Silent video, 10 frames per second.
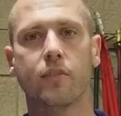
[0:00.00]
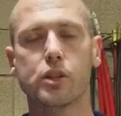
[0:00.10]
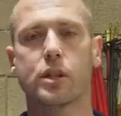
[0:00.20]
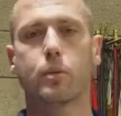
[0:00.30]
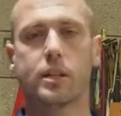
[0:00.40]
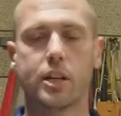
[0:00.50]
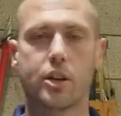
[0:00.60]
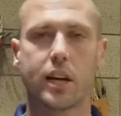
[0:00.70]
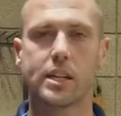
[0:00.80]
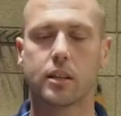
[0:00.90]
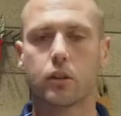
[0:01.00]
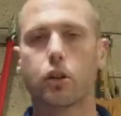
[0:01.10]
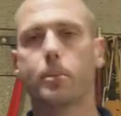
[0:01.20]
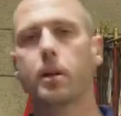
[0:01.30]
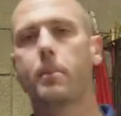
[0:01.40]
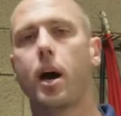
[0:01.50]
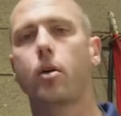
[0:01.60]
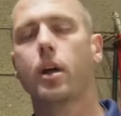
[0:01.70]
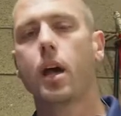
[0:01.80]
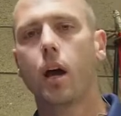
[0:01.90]
First, I want to tell you guys a little bit
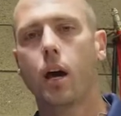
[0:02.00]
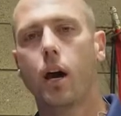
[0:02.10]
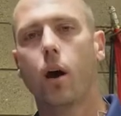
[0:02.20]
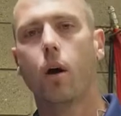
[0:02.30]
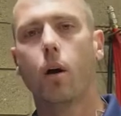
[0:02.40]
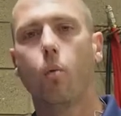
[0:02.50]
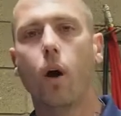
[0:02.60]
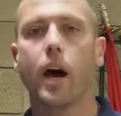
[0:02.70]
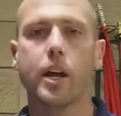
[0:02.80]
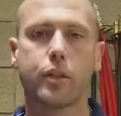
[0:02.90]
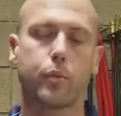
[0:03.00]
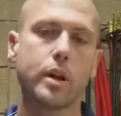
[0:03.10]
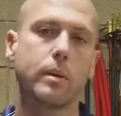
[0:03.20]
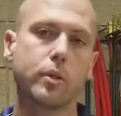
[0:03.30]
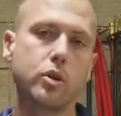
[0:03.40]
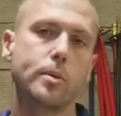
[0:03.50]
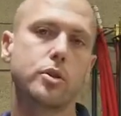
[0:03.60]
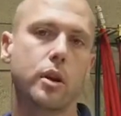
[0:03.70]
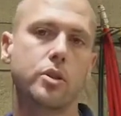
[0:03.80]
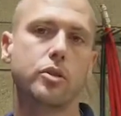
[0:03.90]
about why 3M
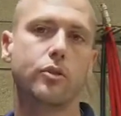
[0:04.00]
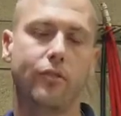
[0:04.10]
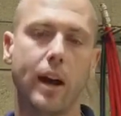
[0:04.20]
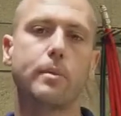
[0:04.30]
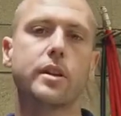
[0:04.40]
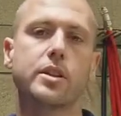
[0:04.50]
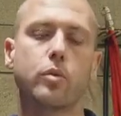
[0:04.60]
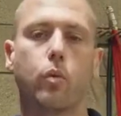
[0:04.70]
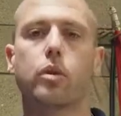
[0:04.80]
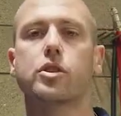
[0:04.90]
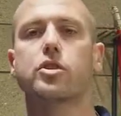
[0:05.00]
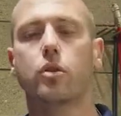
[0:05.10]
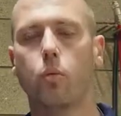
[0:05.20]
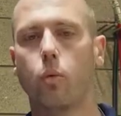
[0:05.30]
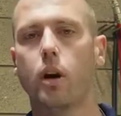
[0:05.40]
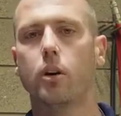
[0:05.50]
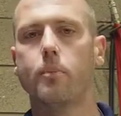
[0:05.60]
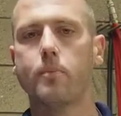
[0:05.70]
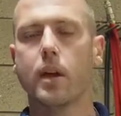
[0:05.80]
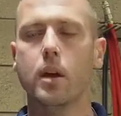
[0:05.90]
Cubitron II Fibre Disc works so well.
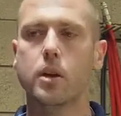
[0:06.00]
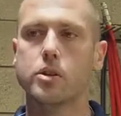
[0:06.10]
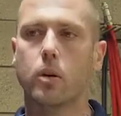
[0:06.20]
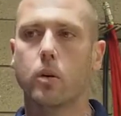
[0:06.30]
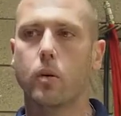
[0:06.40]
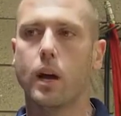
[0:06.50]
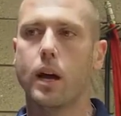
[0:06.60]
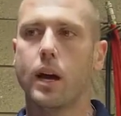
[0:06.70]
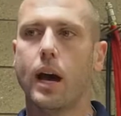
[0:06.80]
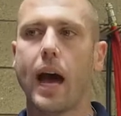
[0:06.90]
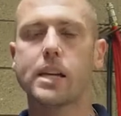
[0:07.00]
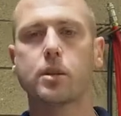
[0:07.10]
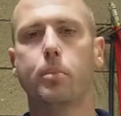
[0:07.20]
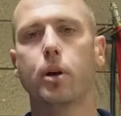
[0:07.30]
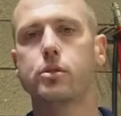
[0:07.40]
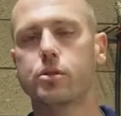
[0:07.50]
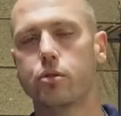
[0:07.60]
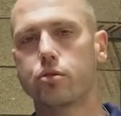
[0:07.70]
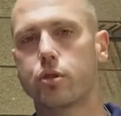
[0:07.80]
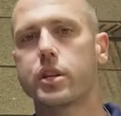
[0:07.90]
So as opposed
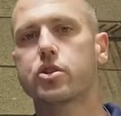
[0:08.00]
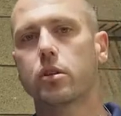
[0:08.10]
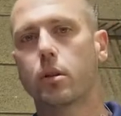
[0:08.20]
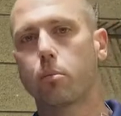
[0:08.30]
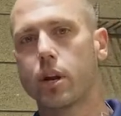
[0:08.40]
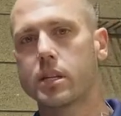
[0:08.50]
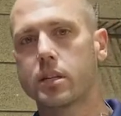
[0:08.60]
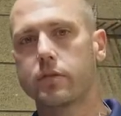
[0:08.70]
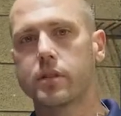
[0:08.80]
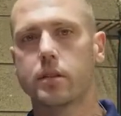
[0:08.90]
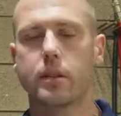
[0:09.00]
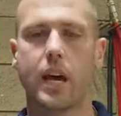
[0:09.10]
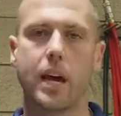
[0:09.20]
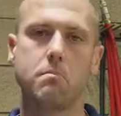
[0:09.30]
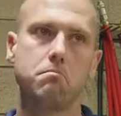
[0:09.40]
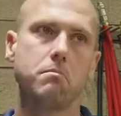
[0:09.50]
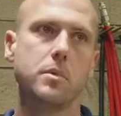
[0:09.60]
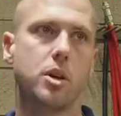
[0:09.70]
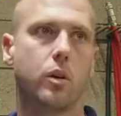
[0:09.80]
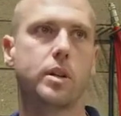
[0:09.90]
to traditional abrasives that,
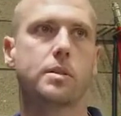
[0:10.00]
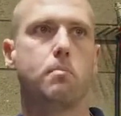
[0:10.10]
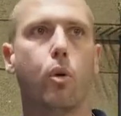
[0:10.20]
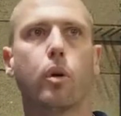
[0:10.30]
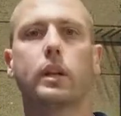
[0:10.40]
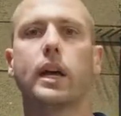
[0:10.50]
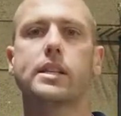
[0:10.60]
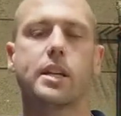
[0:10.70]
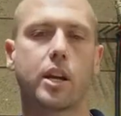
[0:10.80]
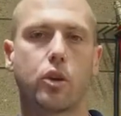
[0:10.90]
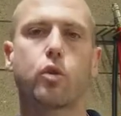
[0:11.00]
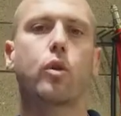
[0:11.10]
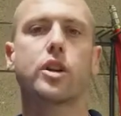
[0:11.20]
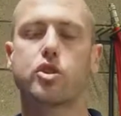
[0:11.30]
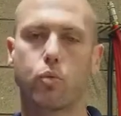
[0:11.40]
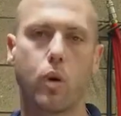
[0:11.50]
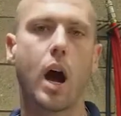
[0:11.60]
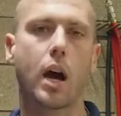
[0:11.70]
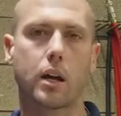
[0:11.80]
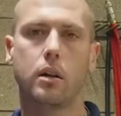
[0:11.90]
it's more or less a crushed
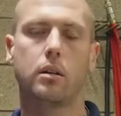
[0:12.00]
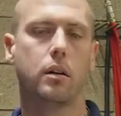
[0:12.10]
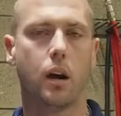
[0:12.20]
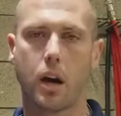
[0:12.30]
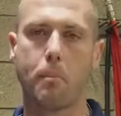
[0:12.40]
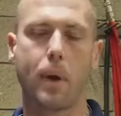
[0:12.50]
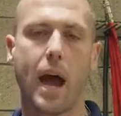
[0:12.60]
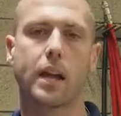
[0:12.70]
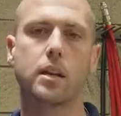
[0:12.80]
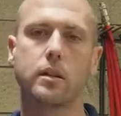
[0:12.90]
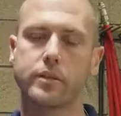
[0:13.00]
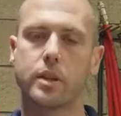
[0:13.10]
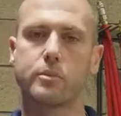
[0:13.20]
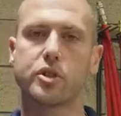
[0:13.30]
rock on a backing of some